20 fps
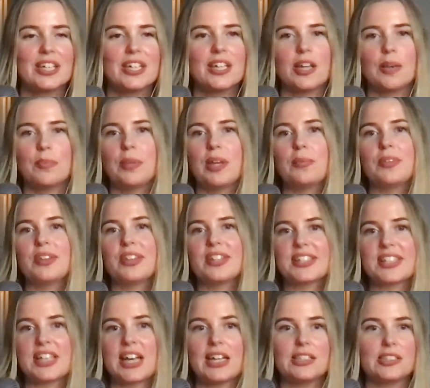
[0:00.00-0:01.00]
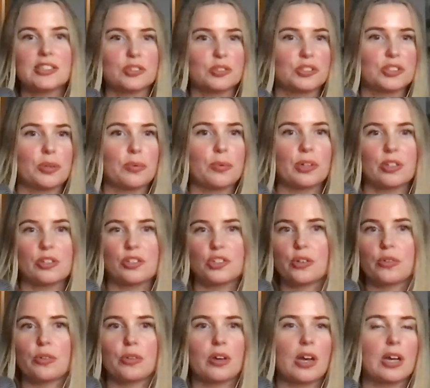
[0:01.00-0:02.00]
and maybe the science or someone can show
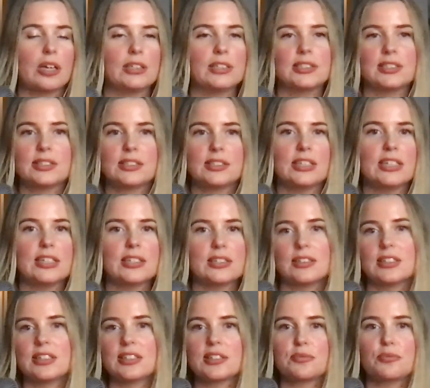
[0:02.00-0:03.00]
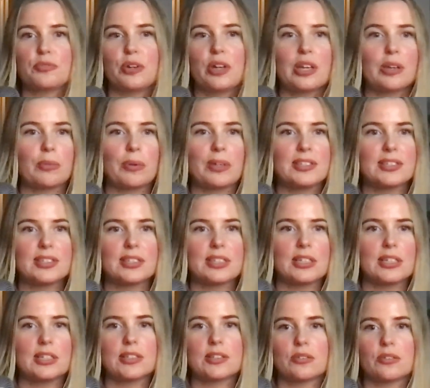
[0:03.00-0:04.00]
you, it's these and these
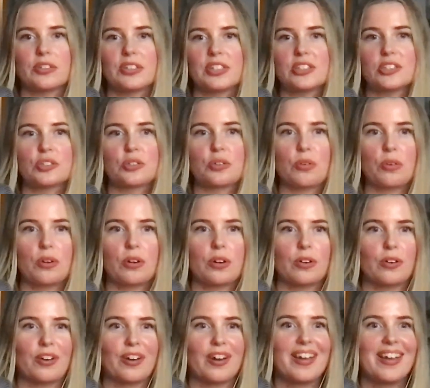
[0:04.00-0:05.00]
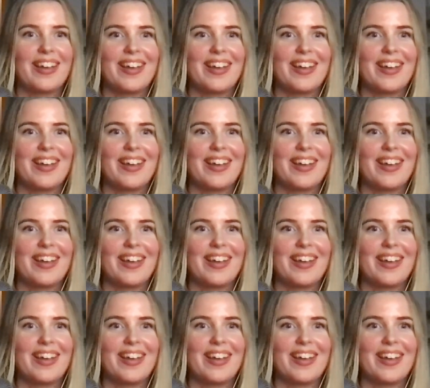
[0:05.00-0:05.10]
frequencies or this chord, or